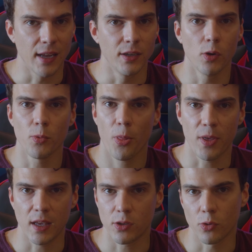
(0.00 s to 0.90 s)
I don't
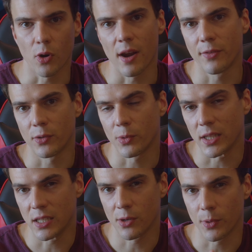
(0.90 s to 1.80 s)
think you're ever
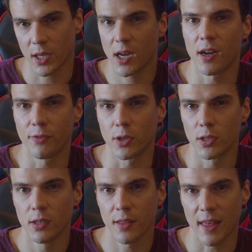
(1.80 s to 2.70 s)
really gonna
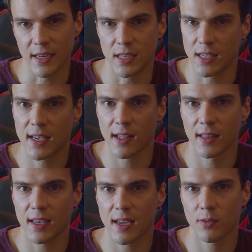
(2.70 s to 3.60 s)
recover that
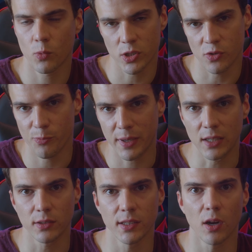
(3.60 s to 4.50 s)
decal again once you've
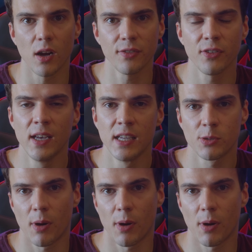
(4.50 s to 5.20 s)
peeled it off. It's